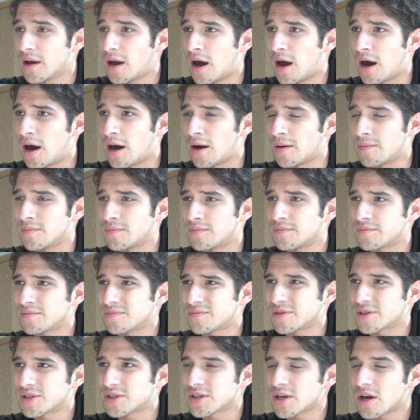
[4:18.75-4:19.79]
Um,
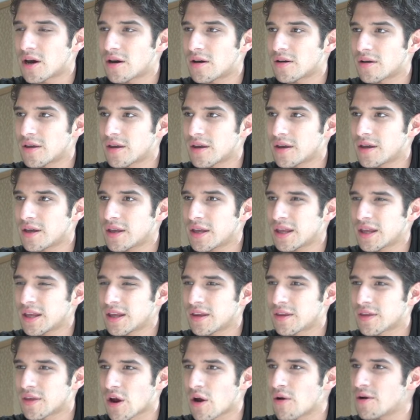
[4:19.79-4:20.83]
so
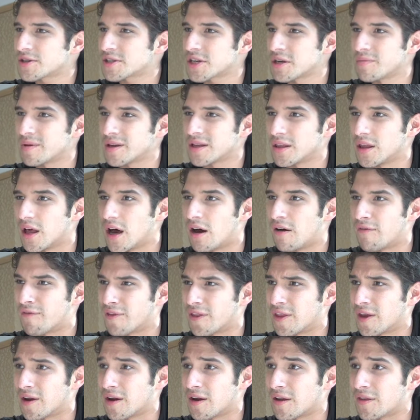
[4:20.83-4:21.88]
they're always going to be in love.
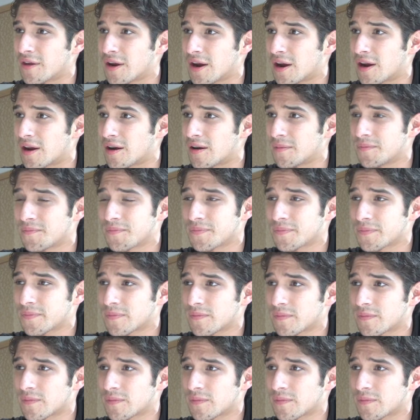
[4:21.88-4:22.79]
They're, they're